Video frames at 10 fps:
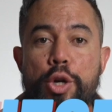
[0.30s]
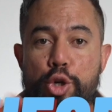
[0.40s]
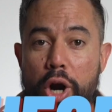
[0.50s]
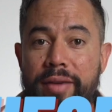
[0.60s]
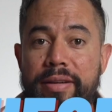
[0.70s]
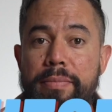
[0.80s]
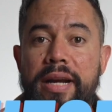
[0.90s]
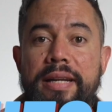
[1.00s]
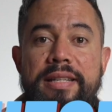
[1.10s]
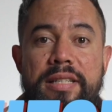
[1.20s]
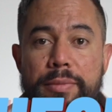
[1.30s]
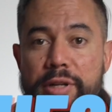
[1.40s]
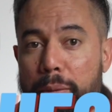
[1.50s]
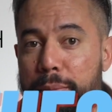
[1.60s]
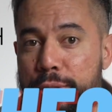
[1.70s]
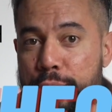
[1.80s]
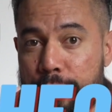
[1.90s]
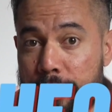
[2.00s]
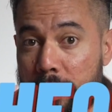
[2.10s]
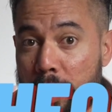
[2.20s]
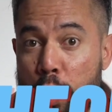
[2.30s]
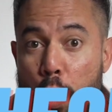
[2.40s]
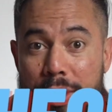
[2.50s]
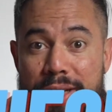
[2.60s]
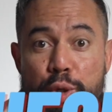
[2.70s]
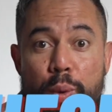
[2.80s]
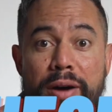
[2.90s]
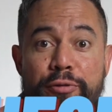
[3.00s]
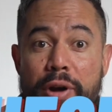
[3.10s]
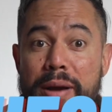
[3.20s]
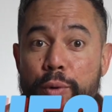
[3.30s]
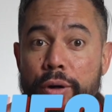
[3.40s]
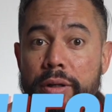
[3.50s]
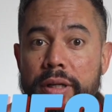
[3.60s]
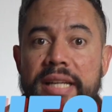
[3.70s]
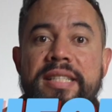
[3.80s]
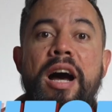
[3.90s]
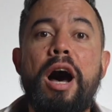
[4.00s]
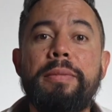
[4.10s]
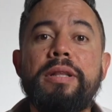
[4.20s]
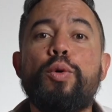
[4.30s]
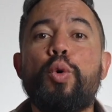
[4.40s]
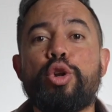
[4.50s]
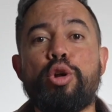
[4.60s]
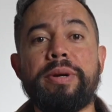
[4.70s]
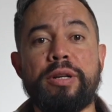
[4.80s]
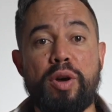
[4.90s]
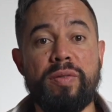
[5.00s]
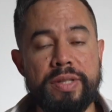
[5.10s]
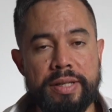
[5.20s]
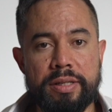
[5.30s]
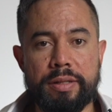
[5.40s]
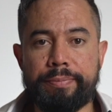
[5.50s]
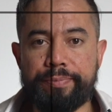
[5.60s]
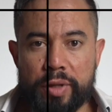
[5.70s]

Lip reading: Driving mechanism number 2, according to our framework, is calming the autonomic nervous system.